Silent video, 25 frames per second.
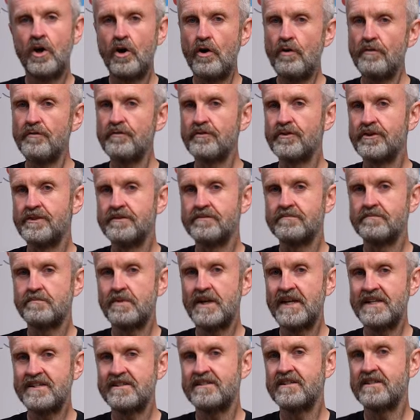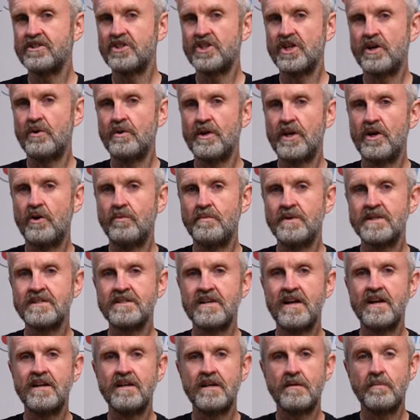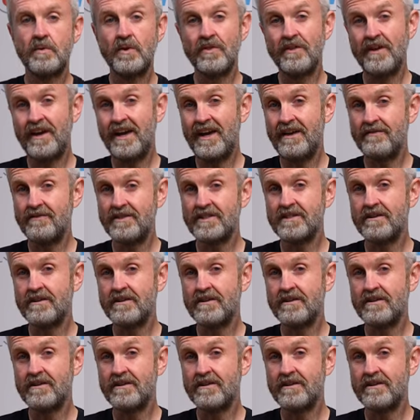Often, plastic-shelled helmets end up on the heavy